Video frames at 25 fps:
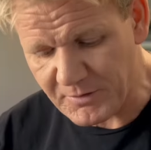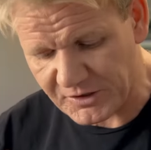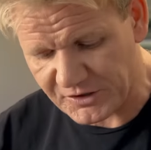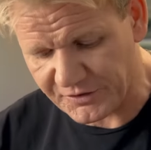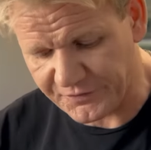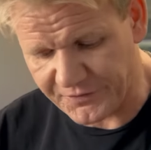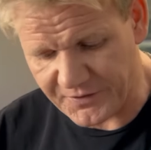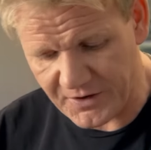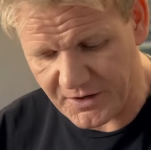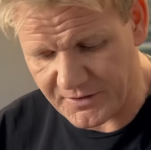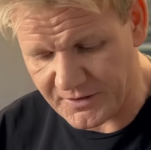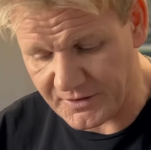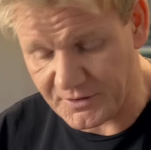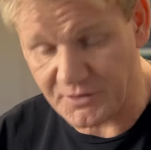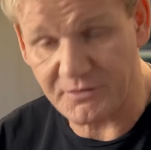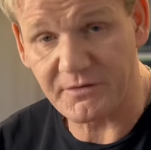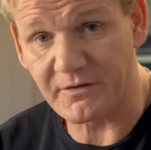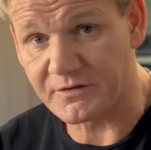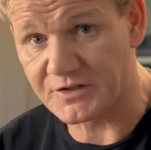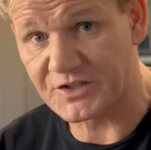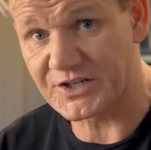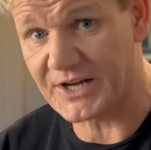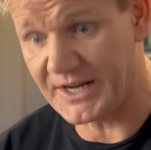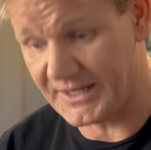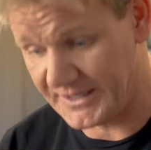Much further than you've
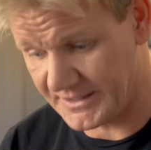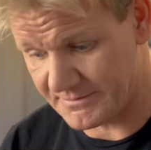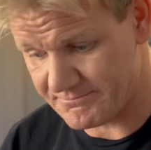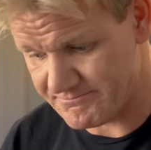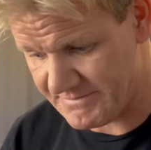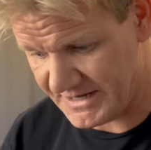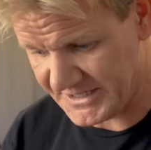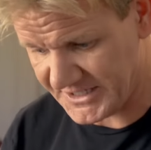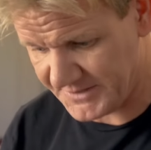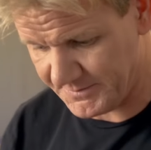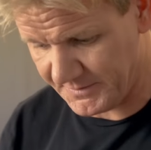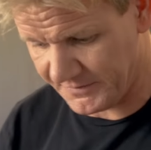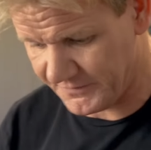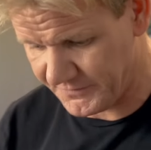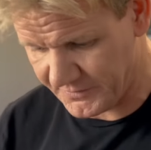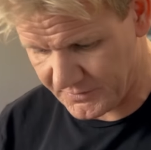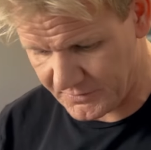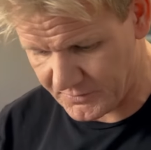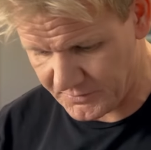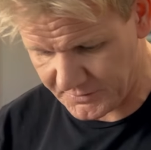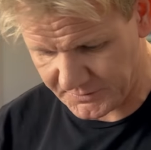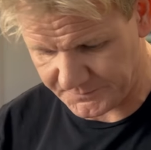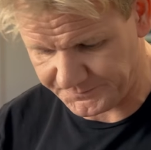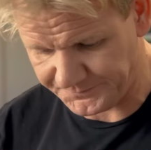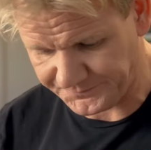ever taken mince
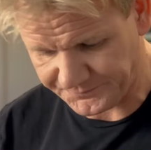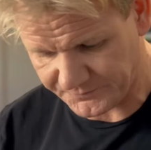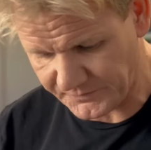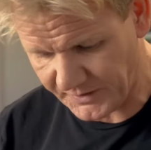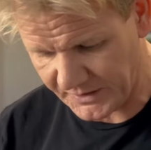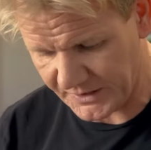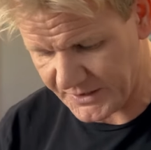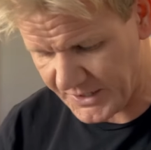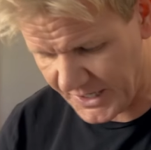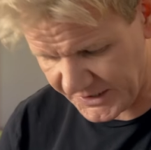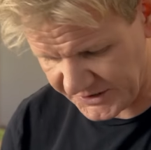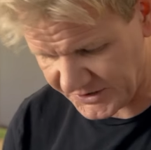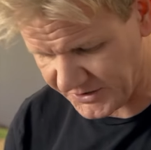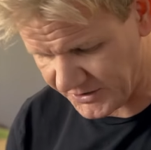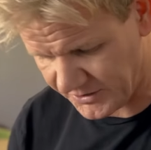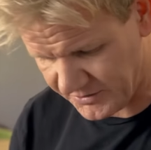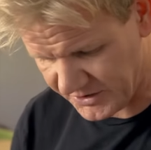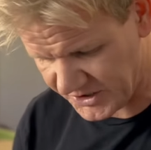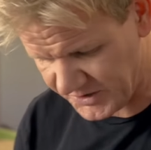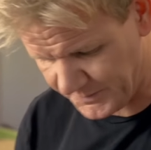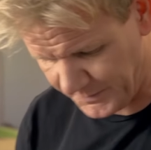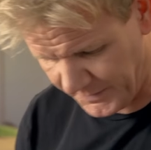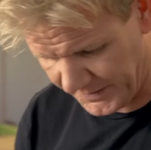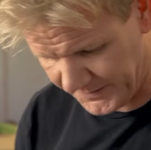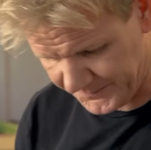before. Nice and
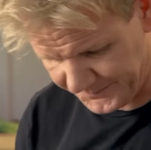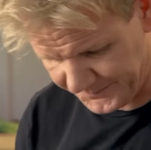crispy.